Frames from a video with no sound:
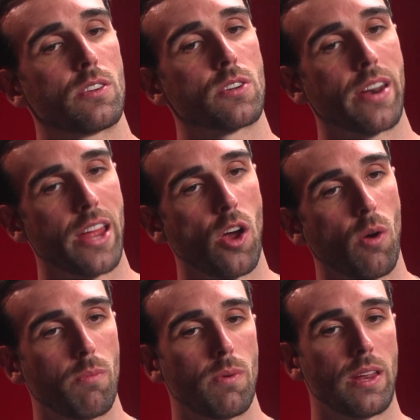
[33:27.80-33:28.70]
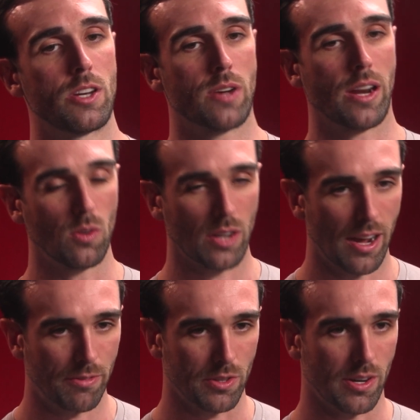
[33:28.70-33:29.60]
help and try to look
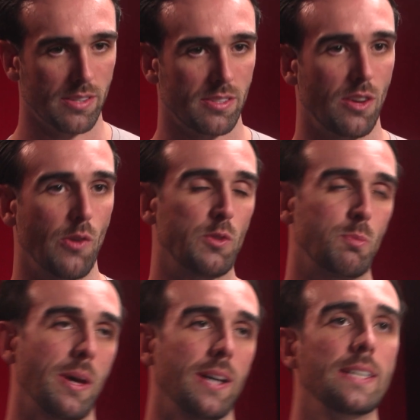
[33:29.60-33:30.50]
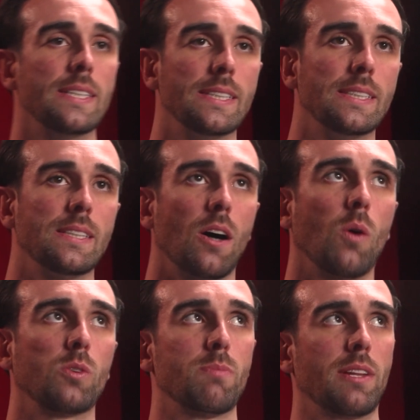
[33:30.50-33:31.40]
after ourselves. But
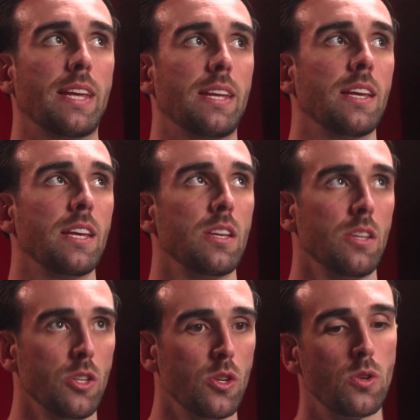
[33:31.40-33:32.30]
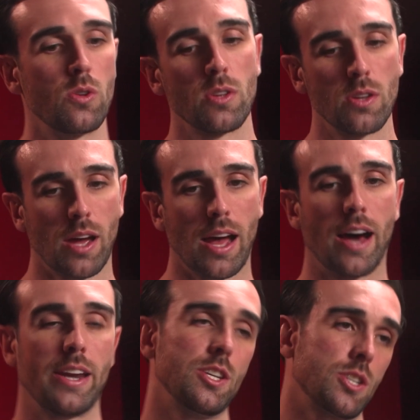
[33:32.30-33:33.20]
ultimately, you
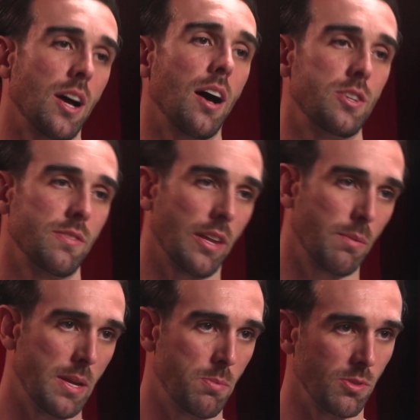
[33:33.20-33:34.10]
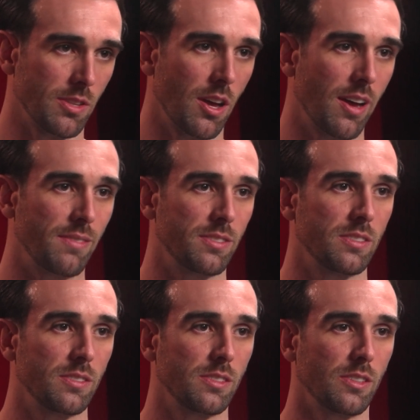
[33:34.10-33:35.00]
aren't in charge of other people's lives.
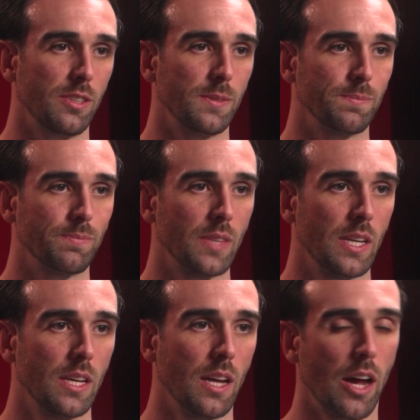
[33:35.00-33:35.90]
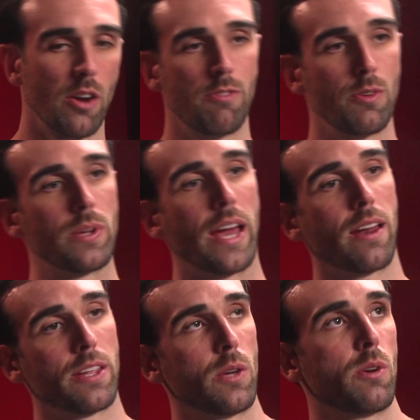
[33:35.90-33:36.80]
So I don't feel
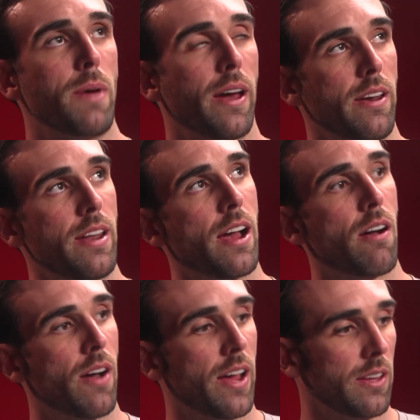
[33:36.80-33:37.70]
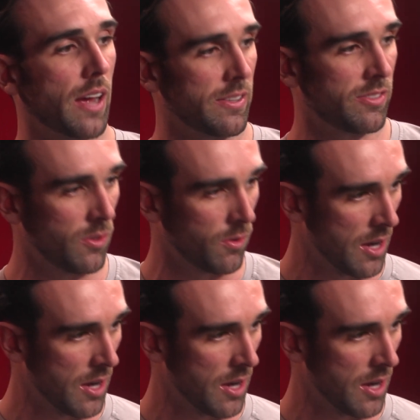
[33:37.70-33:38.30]
guilt about it now. I still